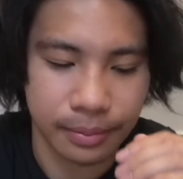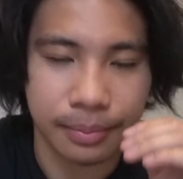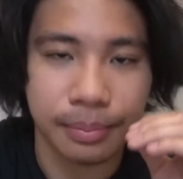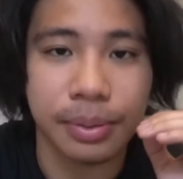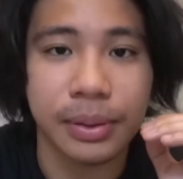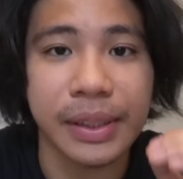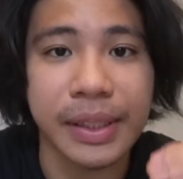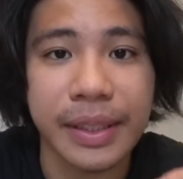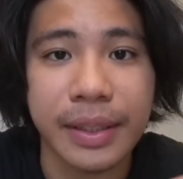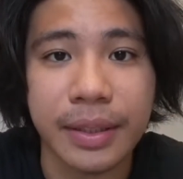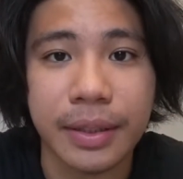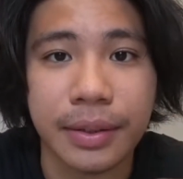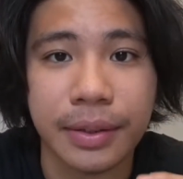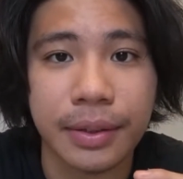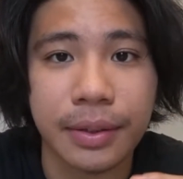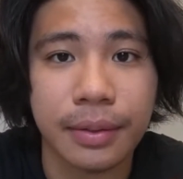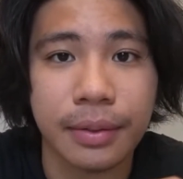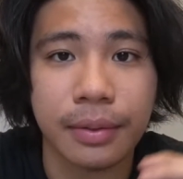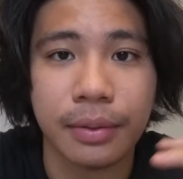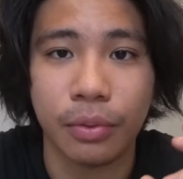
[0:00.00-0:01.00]

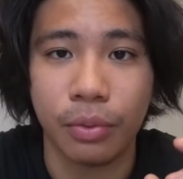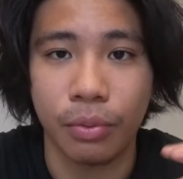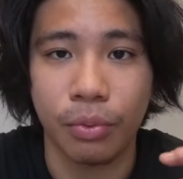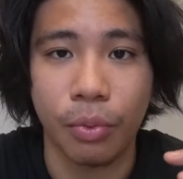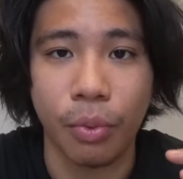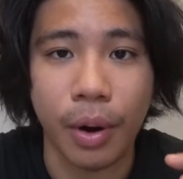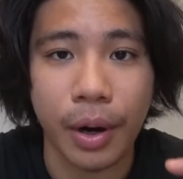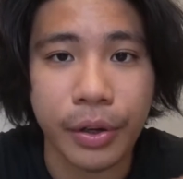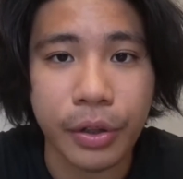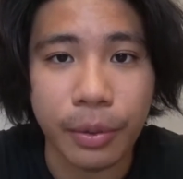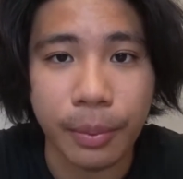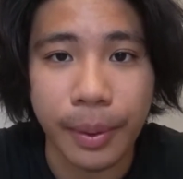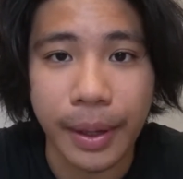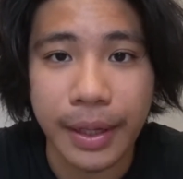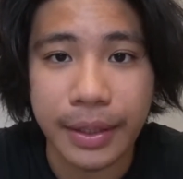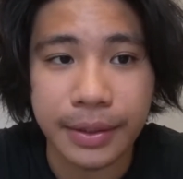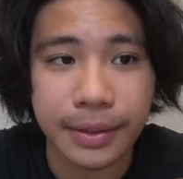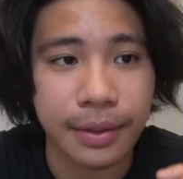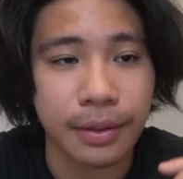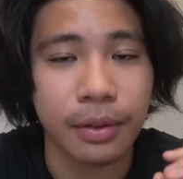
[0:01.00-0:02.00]
please work your
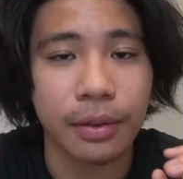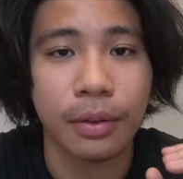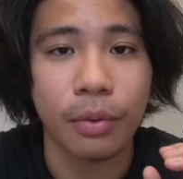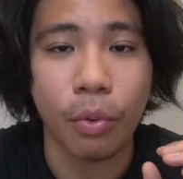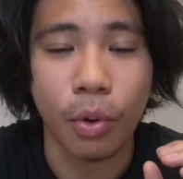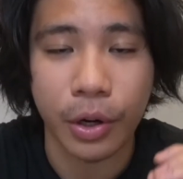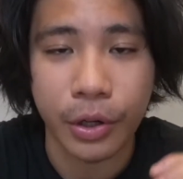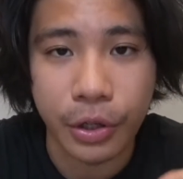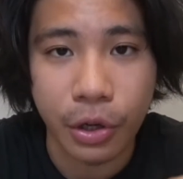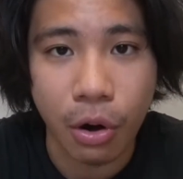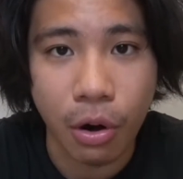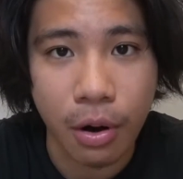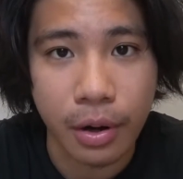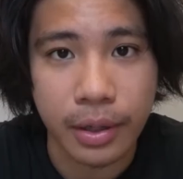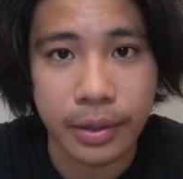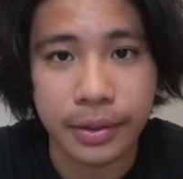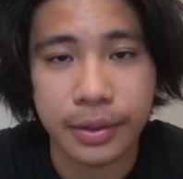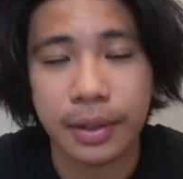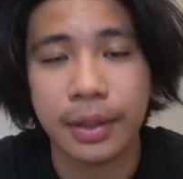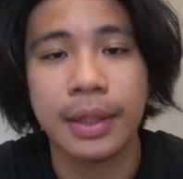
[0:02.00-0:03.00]
best, work your
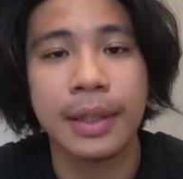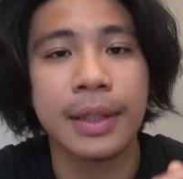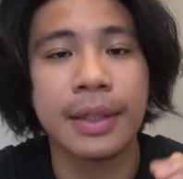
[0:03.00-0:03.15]
hardest.